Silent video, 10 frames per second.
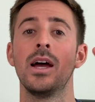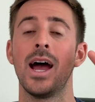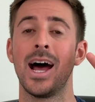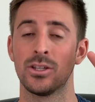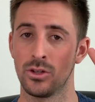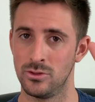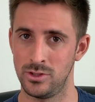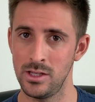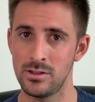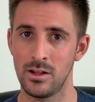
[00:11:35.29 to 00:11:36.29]
as
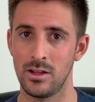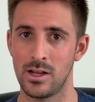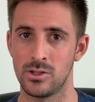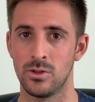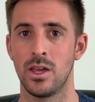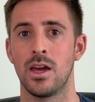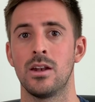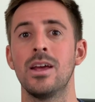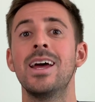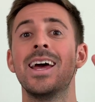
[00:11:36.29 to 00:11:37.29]
consistently as you can,
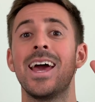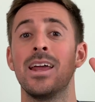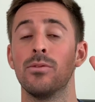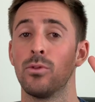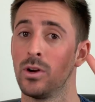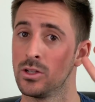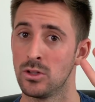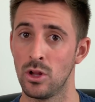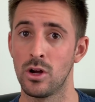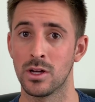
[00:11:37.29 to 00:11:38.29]
and for as
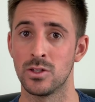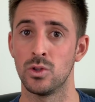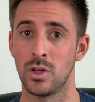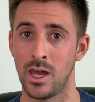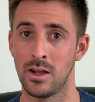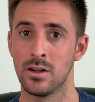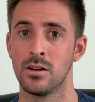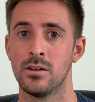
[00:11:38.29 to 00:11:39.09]
long as you can.